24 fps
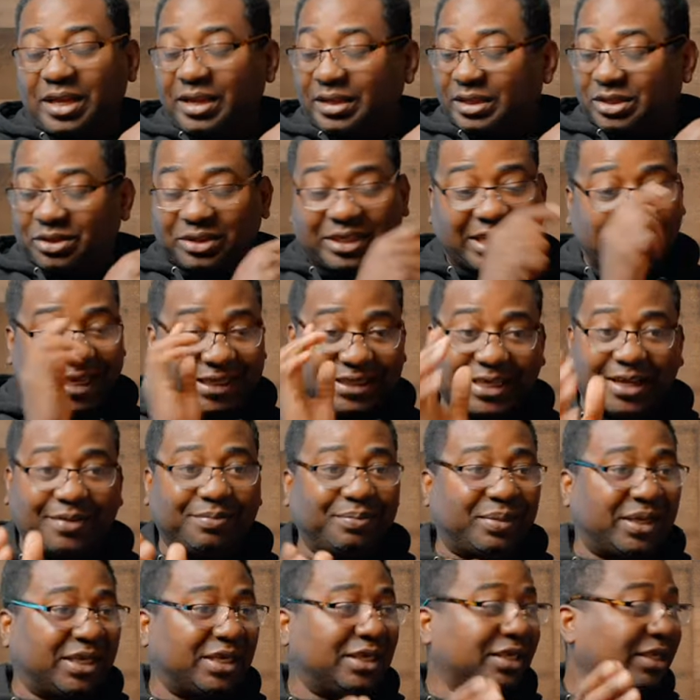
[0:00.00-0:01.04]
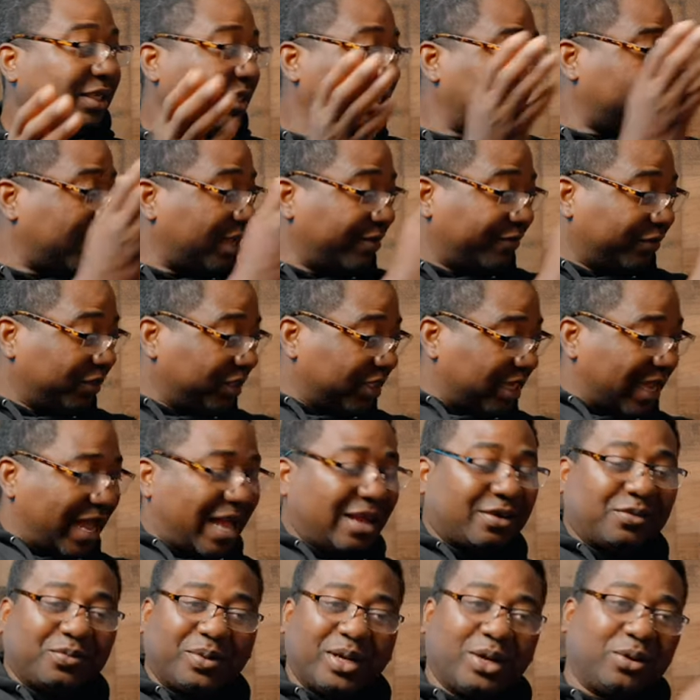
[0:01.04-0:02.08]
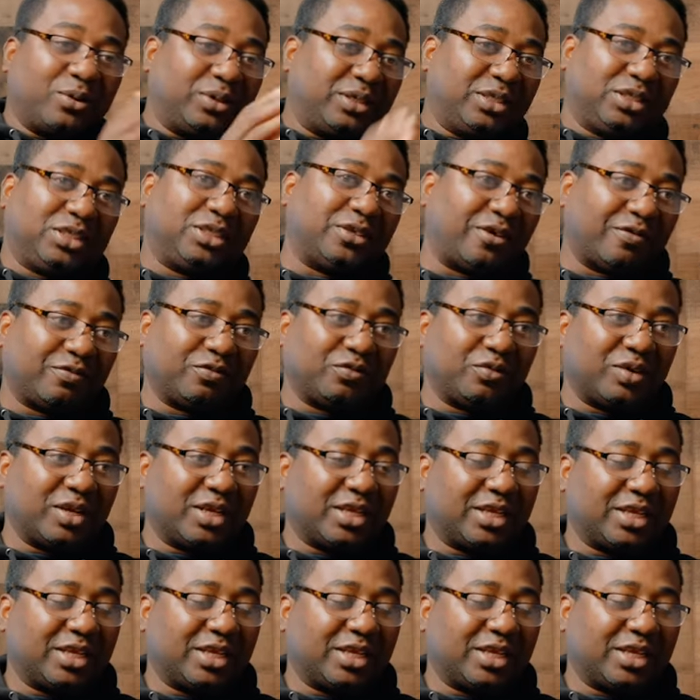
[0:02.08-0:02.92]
To the Atem Mini, even the hardware or the software,